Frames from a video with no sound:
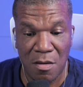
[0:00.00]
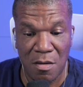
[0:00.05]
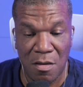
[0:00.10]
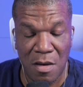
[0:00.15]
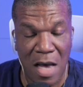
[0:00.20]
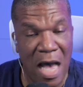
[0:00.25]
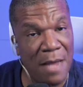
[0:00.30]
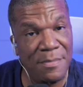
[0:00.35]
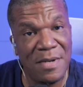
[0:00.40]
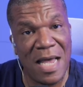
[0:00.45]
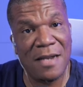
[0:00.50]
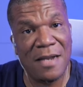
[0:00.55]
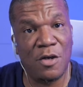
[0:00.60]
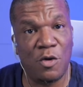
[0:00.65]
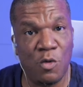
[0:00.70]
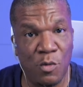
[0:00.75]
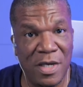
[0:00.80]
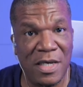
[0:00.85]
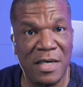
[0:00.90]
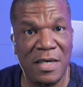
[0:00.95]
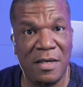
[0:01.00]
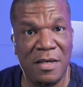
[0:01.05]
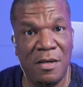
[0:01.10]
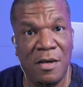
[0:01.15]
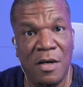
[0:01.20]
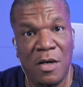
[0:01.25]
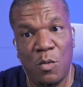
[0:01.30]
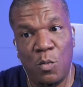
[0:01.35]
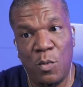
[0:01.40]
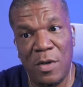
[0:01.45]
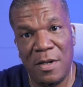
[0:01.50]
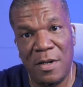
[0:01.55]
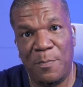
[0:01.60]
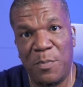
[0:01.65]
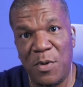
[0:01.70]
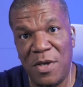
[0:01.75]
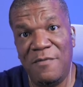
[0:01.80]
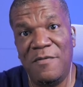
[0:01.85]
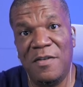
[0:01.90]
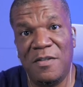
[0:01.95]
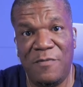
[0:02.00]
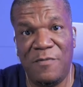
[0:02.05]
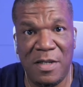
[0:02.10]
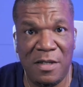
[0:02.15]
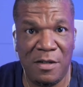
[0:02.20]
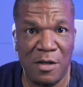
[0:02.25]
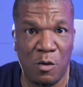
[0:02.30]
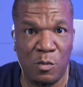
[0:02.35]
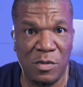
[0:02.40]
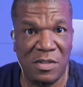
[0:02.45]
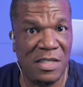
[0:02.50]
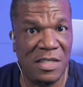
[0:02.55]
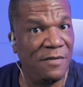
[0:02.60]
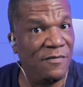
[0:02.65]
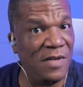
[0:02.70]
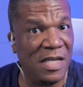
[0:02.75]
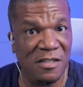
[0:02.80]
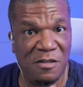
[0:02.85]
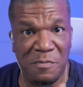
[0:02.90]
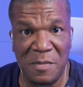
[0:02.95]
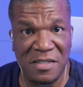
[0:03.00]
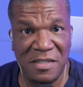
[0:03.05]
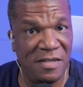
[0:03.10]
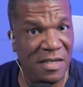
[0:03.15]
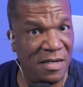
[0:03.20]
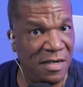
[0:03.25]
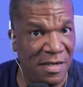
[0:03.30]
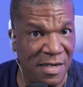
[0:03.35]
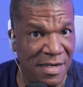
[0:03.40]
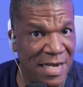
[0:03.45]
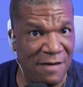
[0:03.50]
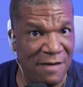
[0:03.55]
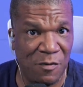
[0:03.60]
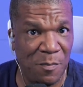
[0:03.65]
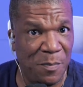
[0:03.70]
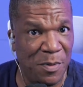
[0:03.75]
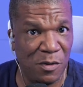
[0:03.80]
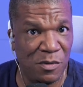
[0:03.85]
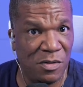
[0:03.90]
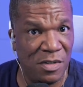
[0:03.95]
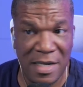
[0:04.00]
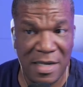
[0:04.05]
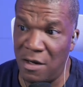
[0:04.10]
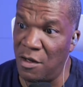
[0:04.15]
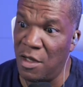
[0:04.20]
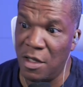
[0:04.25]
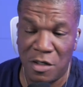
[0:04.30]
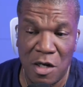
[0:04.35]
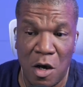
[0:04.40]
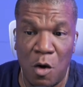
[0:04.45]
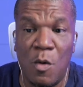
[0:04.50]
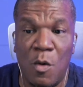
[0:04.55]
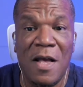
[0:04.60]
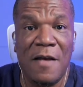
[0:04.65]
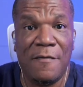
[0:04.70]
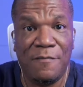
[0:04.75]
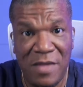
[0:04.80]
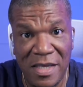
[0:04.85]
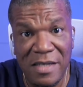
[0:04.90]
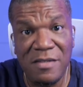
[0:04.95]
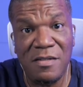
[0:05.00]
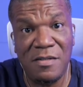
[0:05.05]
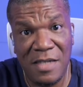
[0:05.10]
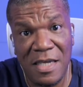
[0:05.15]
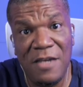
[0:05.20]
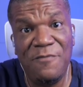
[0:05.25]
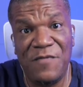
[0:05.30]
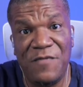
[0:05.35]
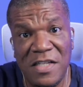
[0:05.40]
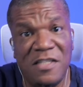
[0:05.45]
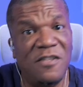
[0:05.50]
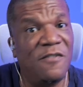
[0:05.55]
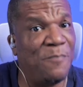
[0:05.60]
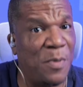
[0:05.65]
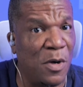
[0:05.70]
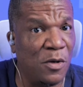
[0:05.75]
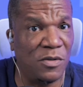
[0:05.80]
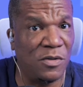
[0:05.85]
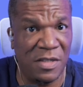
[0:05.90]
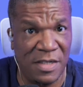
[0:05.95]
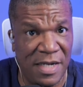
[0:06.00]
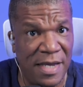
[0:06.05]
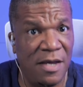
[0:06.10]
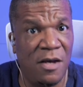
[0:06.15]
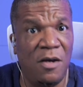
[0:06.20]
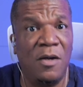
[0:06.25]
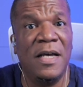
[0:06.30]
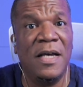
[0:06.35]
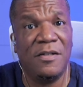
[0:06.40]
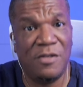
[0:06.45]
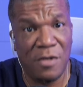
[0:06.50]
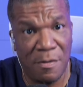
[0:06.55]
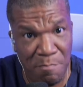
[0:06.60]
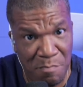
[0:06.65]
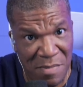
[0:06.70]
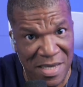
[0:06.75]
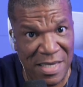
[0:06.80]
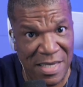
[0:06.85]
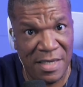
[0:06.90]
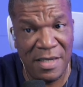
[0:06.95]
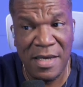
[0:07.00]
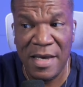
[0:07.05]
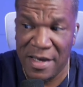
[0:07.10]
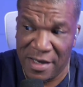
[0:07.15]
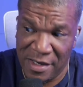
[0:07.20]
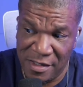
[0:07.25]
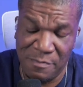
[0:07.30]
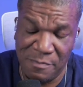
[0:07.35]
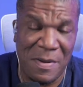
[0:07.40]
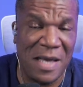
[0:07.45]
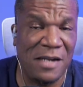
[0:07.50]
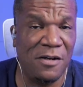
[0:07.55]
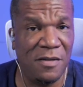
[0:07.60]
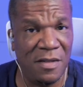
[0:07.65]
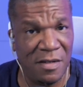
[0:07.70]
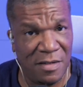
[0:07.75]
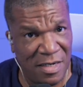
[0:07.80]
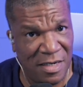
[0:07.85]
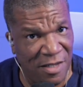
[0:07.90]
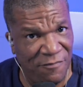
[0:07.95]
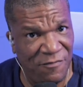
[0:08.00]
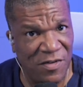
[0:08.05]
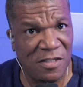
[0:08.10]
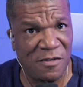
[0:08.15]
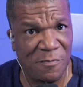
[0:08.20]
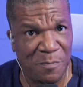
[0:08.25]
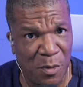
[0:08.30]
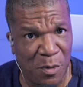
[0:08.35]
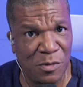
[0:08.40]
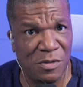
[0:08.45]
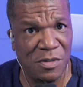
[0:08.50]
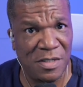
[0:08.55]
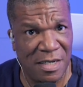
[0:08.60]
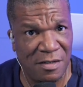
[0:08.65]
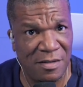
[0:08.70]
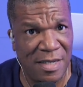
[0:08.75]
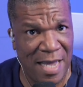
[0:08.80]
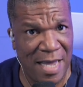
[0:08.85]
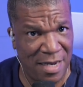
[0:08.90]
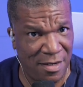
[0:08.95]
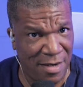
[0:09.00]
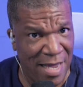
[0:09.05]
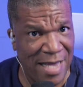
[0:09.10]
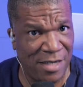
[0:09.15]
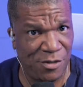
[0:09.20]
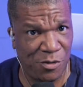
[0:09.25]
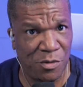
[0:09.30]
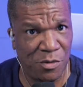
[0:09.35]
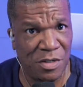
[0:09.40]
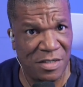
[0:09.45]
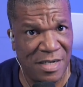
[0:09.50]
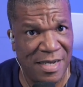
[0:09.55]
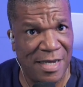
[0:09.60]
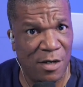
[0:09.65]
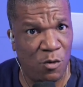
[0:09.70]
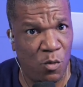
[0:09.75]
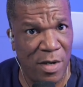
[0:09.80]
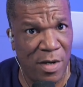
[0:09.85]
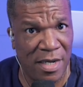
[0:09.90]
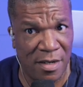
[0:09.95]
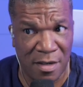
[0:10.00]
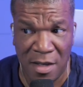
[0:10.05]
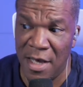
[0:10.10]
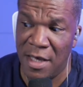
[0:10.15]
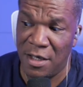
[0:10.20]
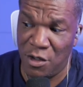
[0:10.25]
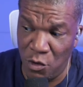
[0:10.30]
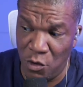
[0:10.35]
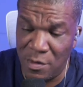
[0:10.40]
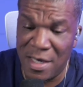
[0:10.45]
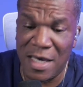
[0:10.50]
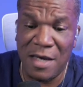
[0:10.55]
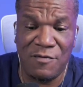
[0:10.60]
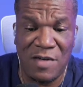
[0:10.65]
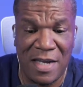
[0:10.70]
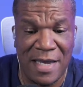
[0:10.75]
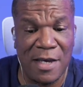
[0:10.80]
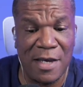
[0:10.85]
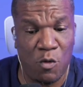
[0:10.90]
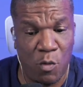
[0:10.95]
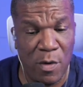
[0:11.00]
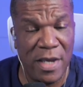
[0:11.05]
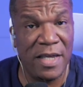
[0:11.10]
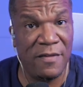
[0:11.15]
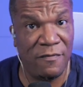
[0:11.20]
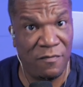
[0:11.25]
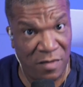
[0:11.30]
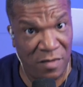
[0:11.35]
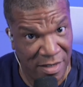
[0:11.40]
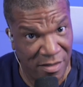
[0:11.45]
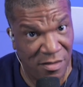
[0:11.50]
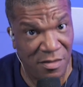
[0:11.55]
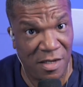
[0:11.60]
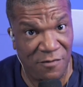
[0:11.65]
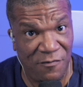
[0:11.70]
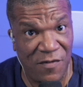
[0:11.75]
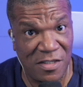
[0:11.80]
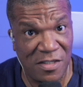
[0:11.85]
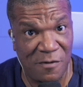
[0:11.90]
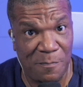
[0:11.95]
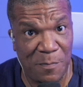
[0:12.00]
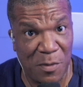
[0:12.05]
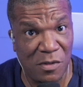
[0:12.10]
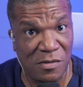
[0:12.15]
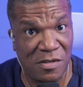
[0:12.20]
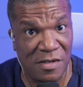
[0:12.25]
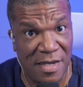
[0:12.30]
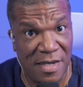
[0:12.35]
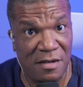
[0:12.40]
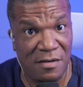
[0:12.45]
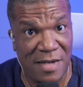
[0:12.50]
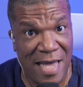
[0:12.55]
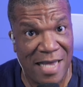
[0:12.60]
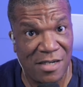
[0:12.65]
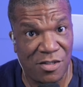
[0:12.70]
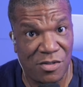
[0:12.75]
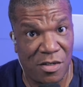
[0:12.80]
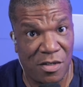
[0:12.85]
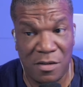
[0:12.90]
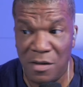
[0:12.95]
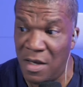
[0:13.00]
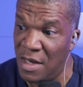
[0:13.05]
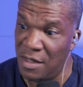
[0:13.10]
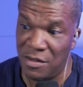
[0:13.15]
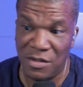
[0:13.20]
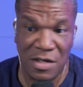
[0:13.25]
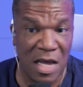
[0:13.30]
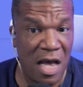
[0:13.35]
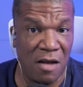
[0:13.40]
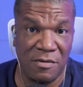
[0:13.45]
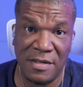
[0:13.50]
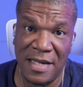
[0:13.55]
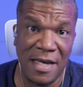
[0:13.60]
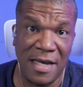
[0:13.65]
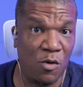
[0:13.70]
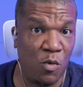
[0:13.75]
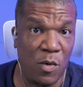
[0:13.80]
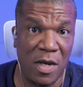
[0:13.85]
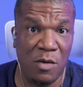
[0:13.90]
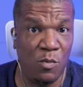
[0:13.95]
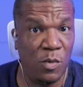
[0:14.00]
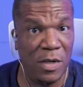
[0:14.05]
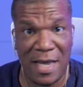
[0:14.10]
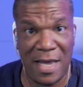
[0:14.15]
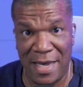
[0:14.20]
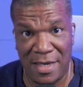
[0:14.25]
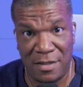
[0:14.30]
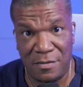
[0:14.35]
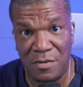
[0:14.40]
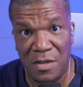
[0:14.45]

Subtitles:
I'm not agreeing with a previous video where Stephen A. Smith said it didn't have the personnel. No, this defensive personnel, to me, is better than the defensive personnel they had last year under Dan Quinn. You give Dan Quinn this defensive personnel last year, no, Dan Quinn would have ate.